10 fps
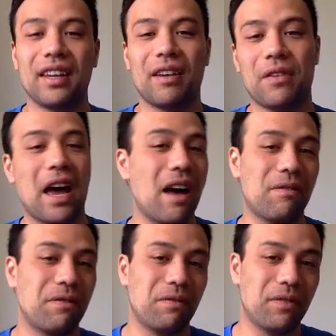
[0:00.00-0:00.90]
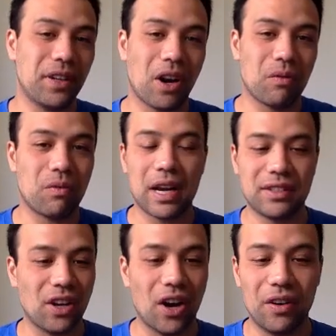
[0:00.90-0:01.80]
If you have, Red
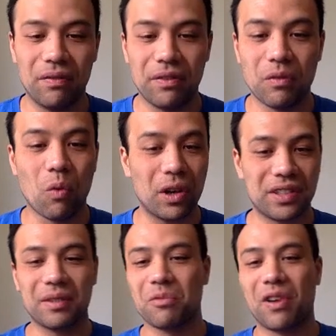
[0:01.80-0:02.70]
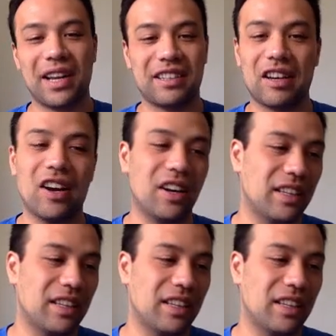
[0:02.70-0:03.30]
Zone, watch some Red Zone.